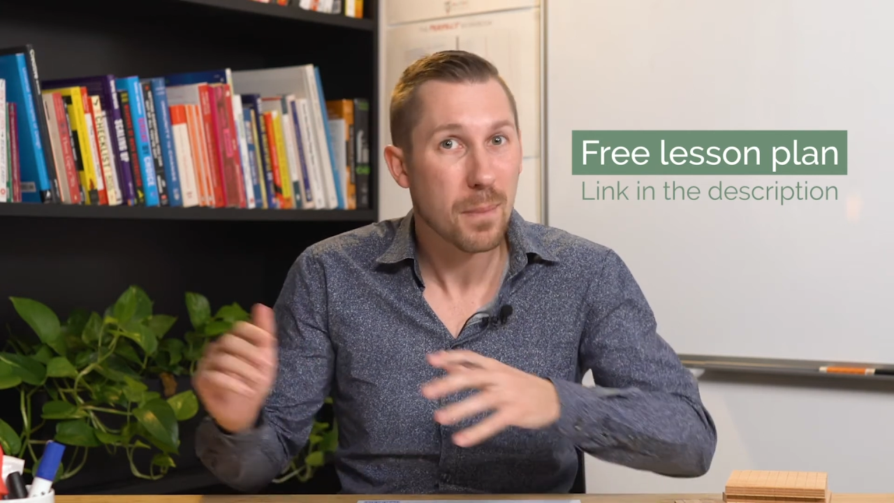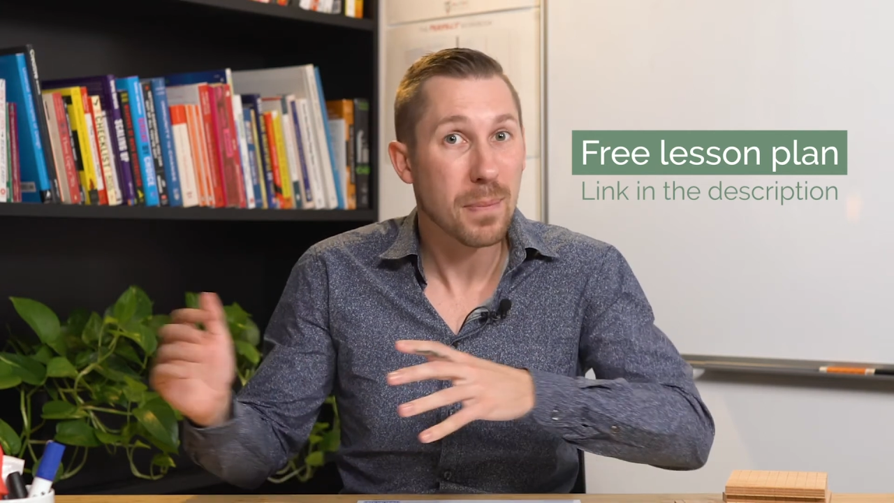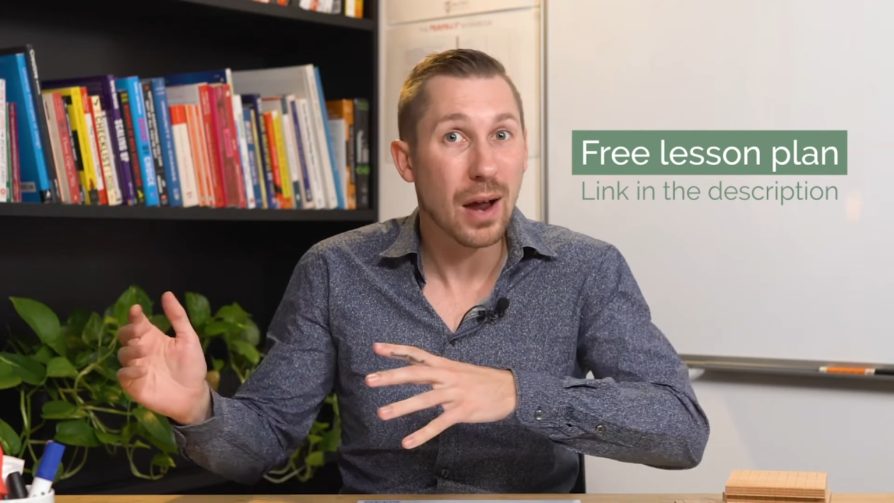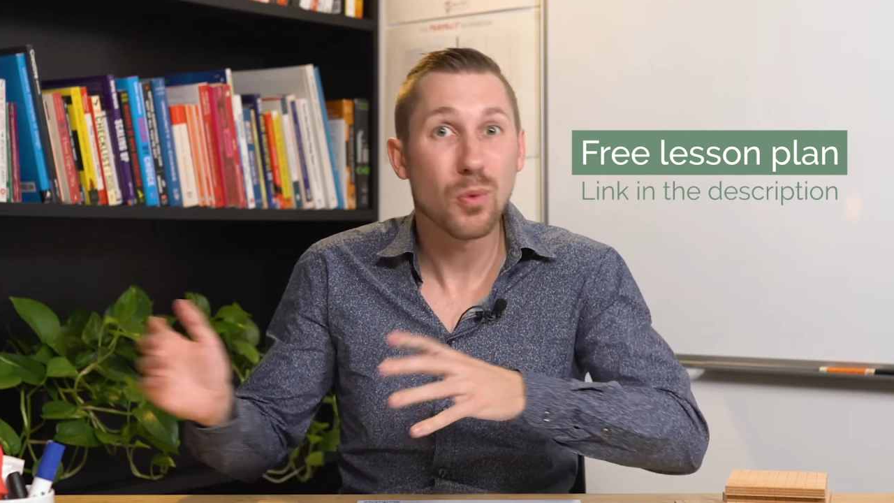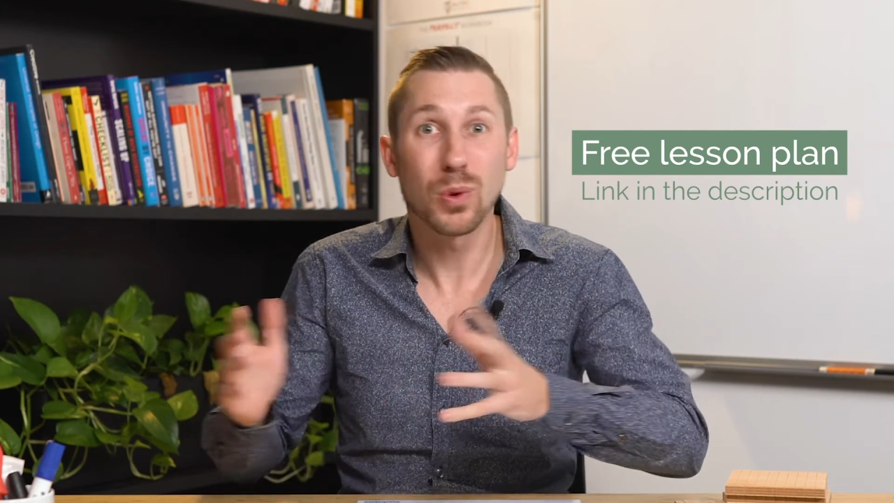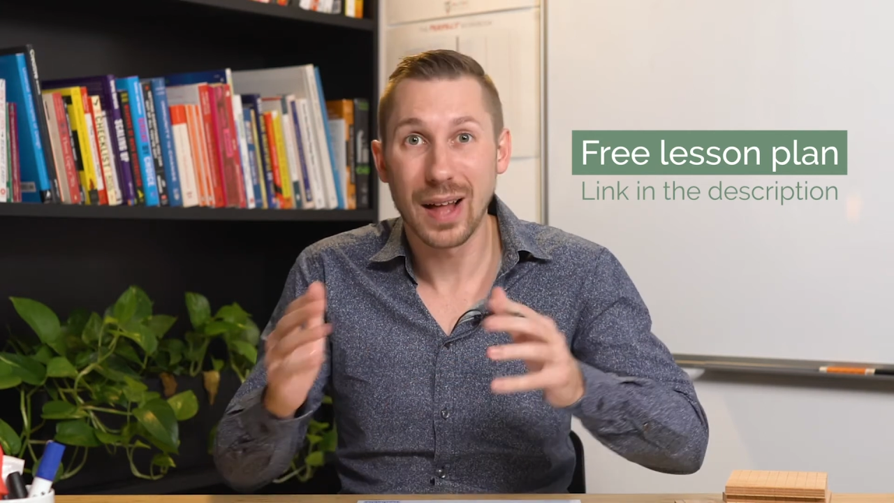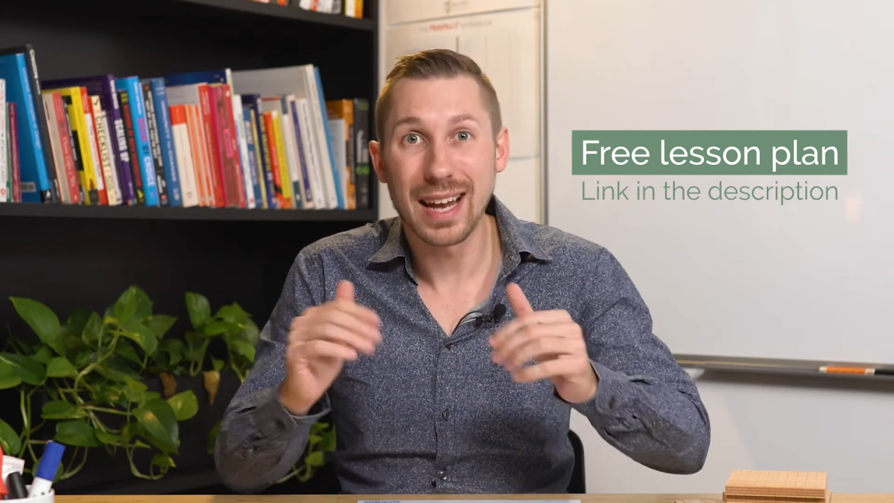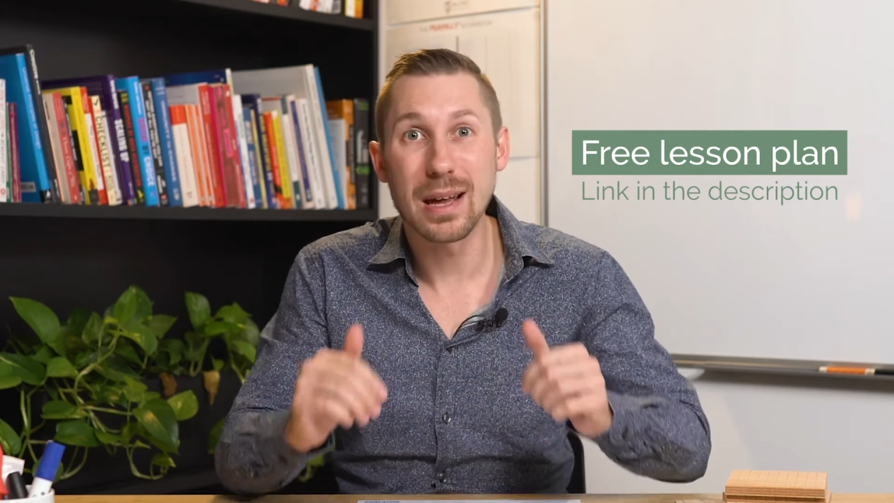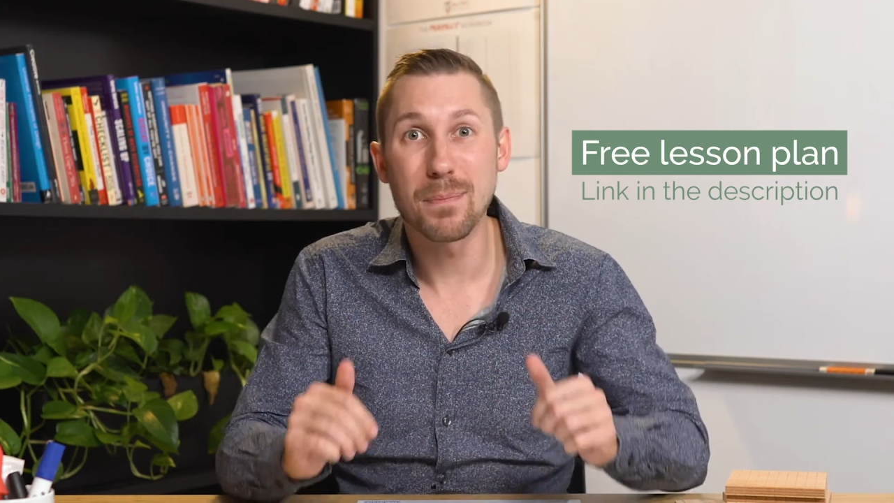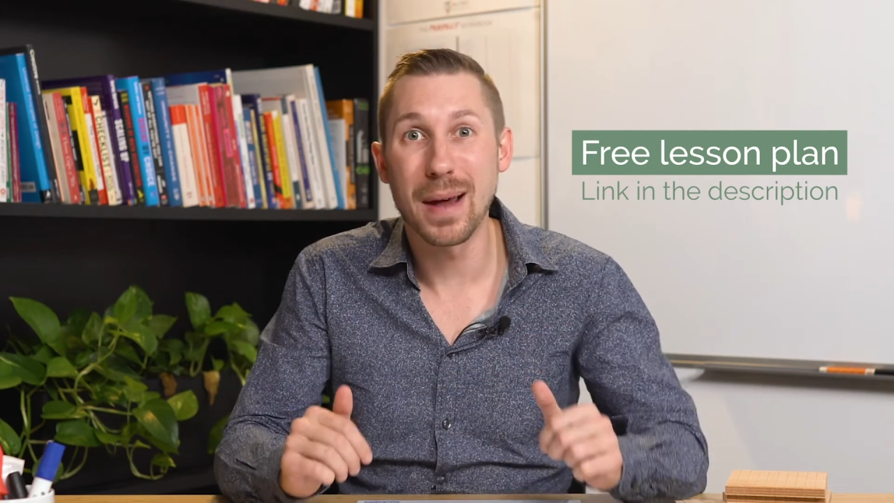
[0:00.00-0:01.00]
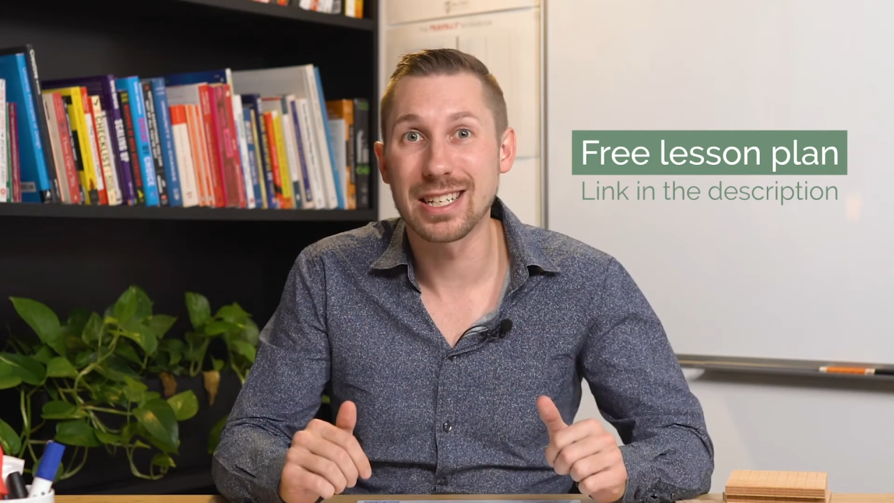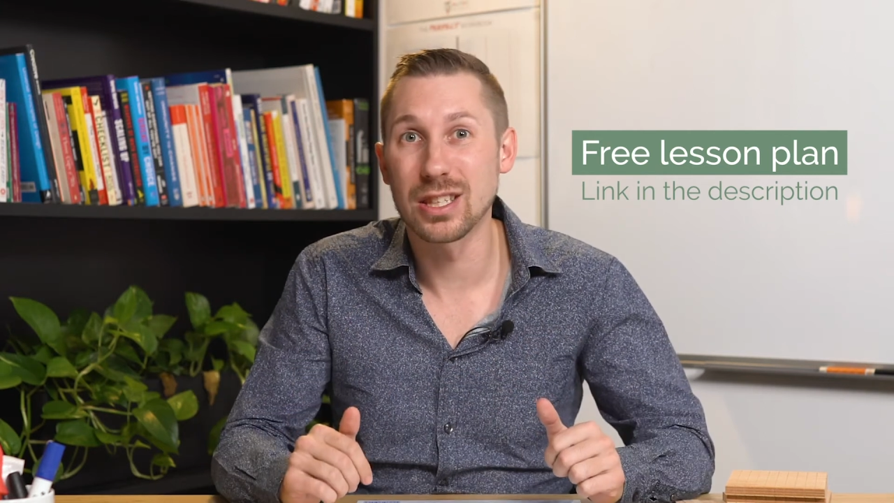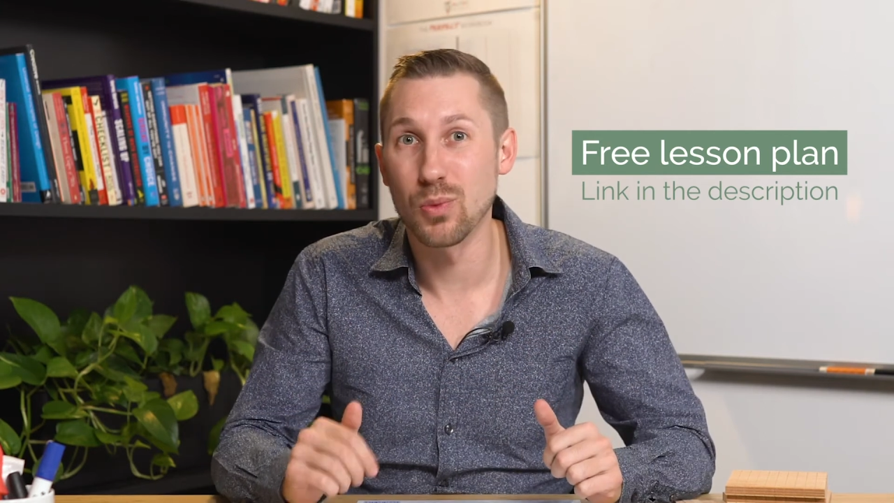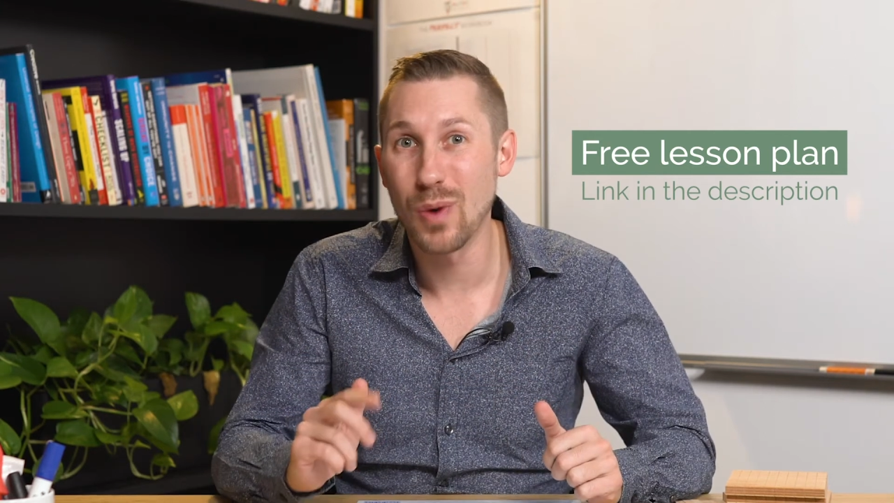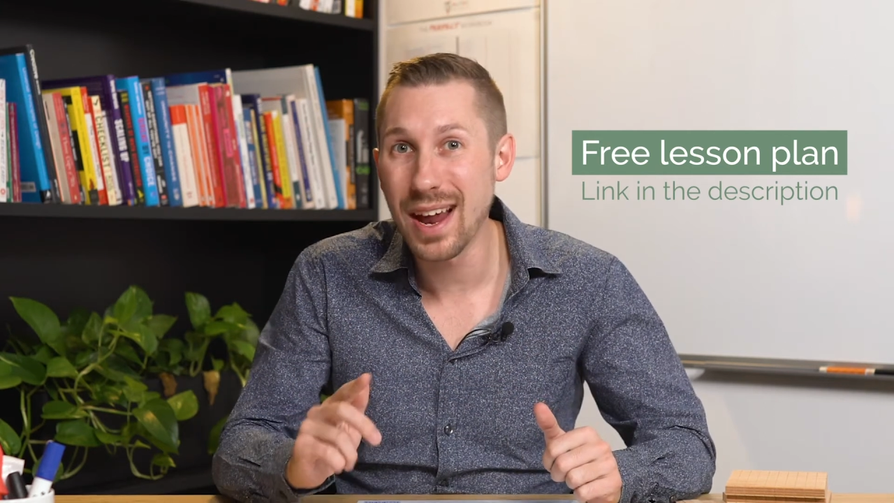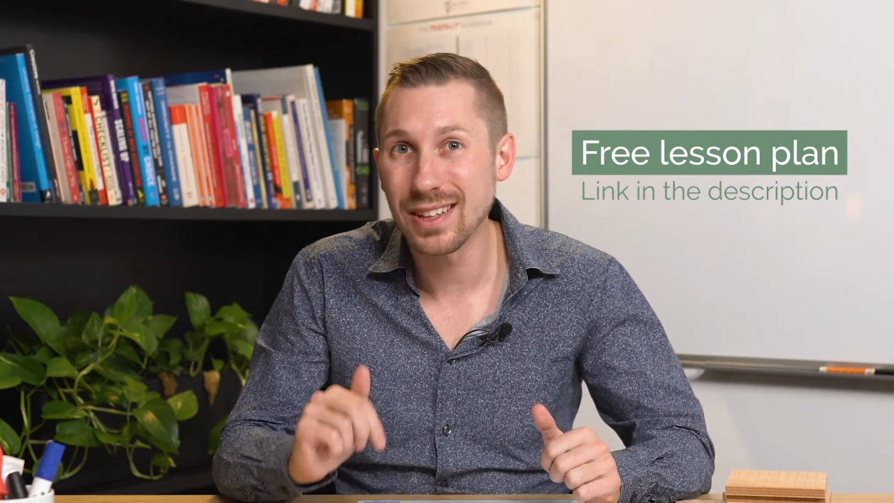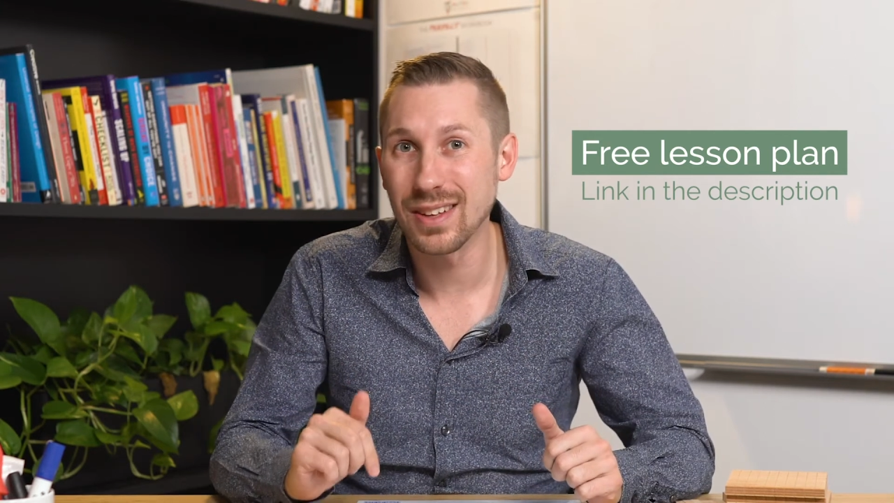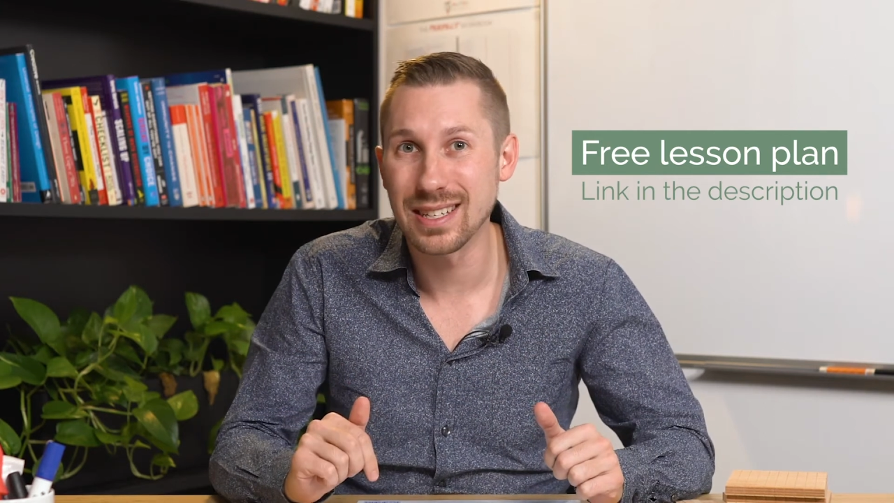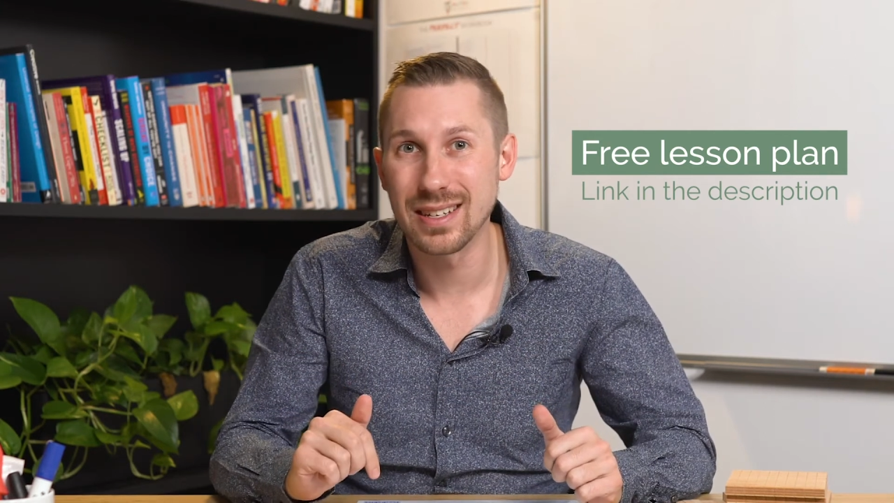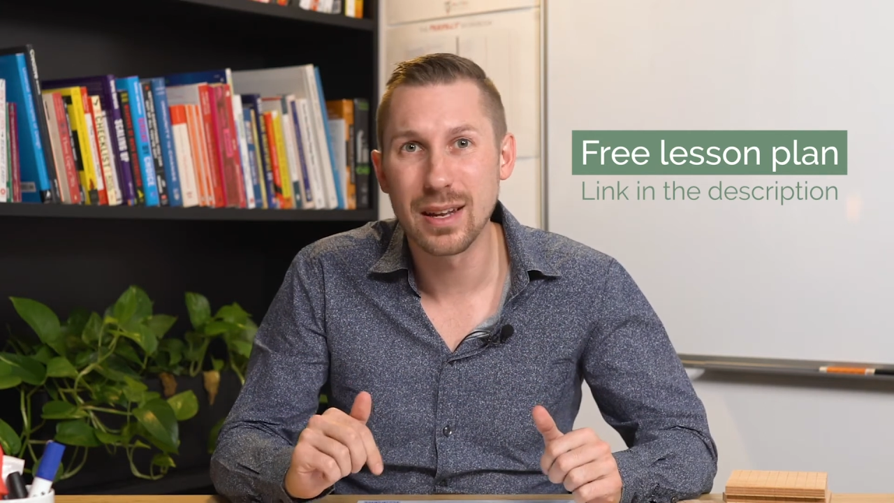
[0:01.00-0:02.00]
but relating it back to the rounding
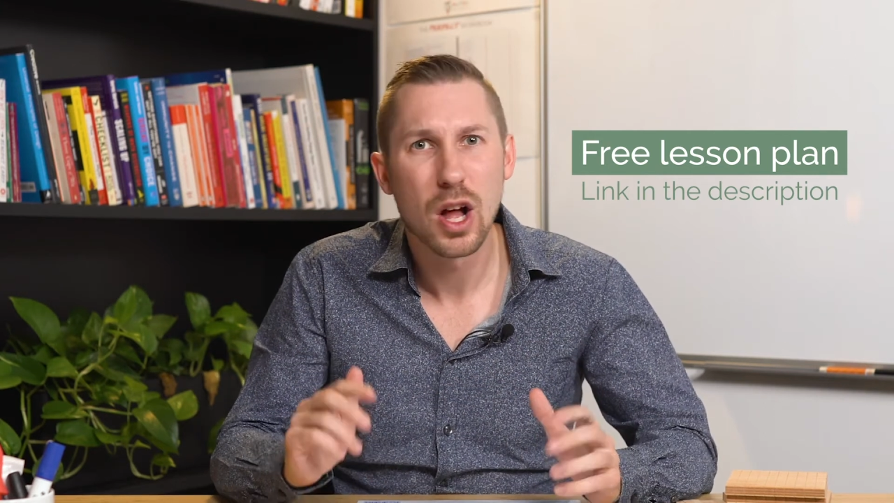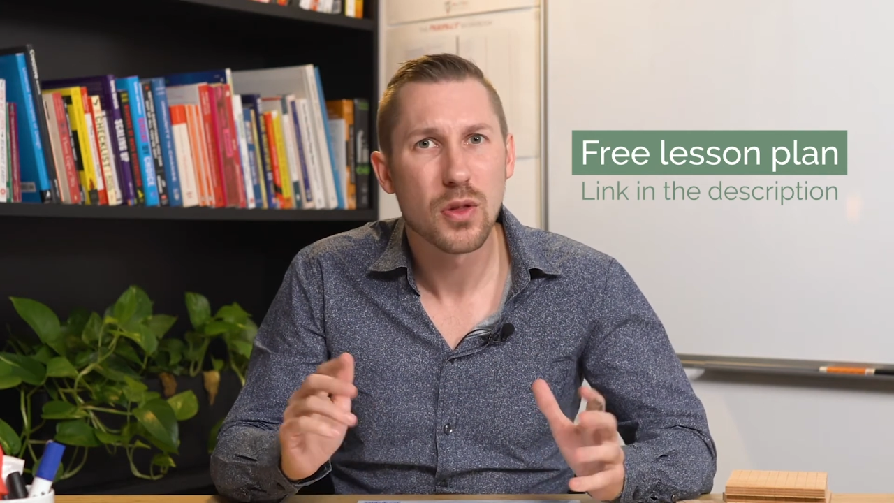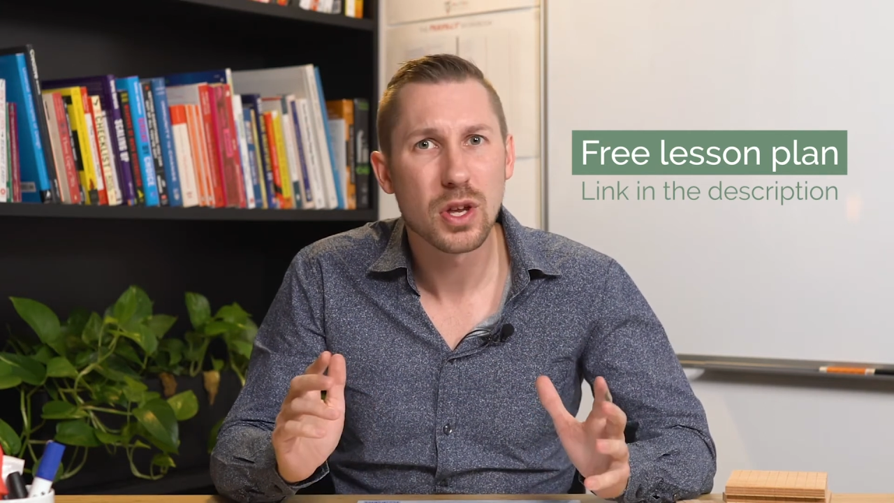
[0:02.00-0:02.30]
lesson